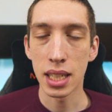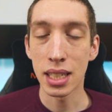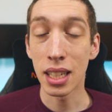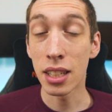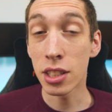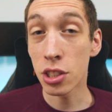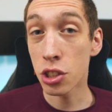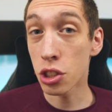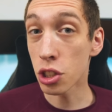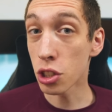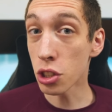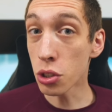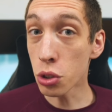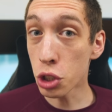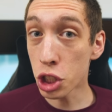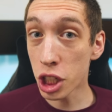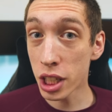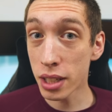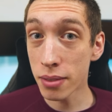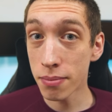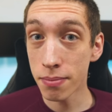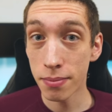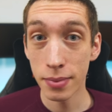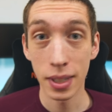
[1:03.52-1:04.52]
Now the
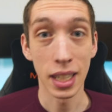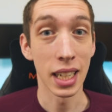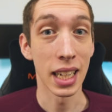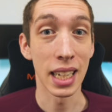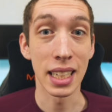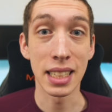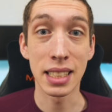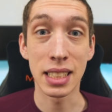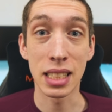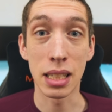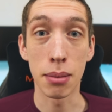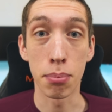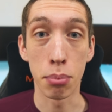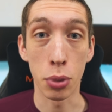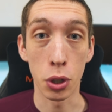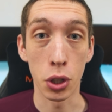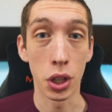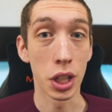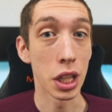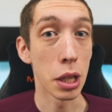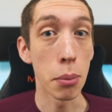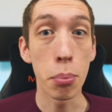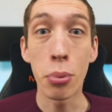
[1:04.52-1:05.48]
solution is simple.